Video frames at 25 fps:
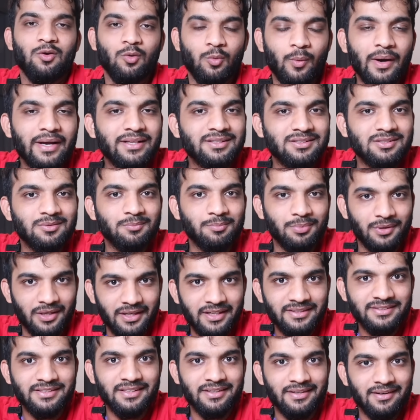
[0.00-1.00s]
Quite simple,
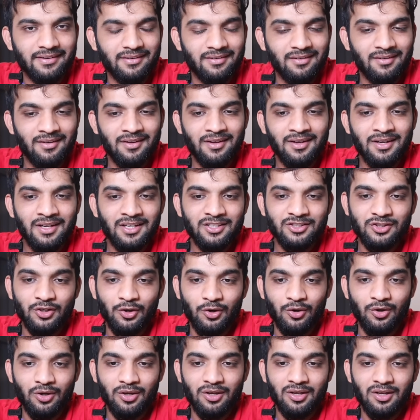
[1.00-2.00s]
isn't it?
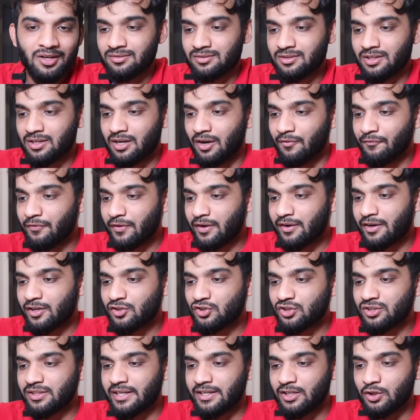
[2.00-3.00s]
So the
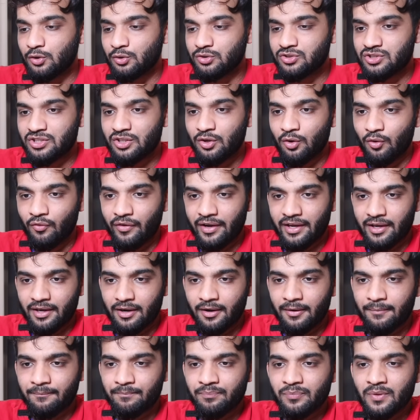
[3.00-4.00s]
configuration that you see over
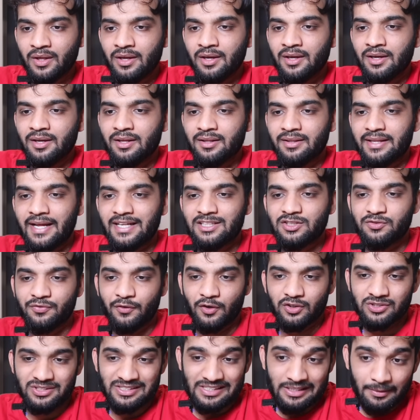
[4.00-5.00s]
here, that's
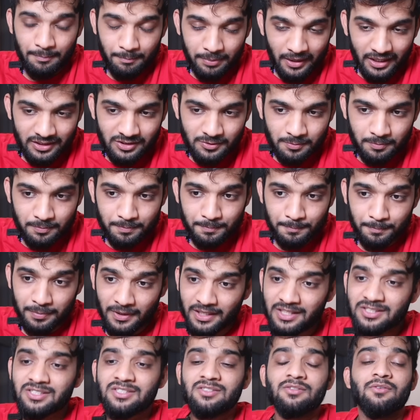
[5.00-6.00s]
for C++
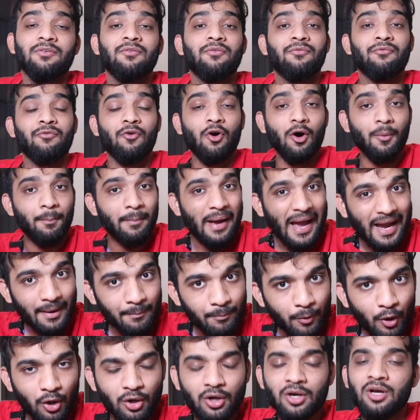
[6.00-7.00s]
for
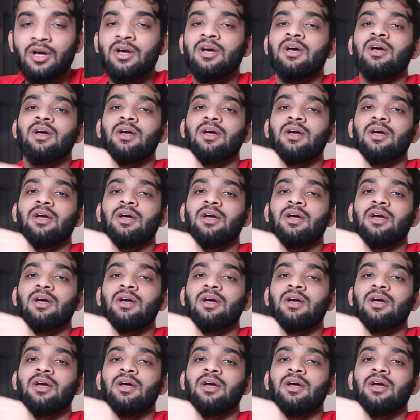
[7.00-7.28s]
MacBook.